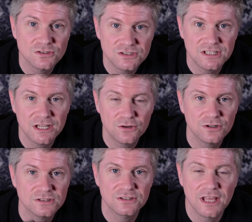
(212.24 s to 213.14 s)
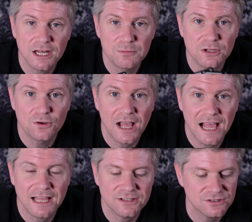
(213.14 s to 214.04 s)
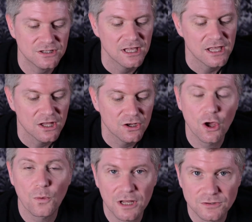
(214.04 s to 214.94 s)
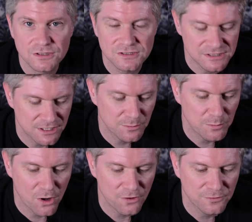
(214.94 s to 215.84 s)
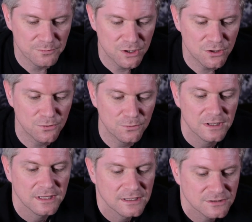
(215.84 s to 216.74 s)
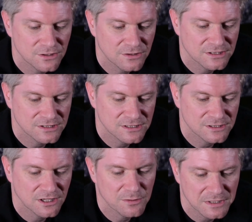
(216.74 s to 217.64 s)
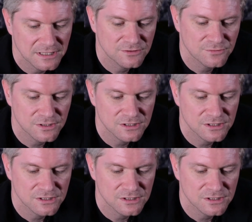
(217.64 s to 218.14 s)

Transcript: secret. They're going to be in your hand. No one else can see them apart from you. So this is going to be, for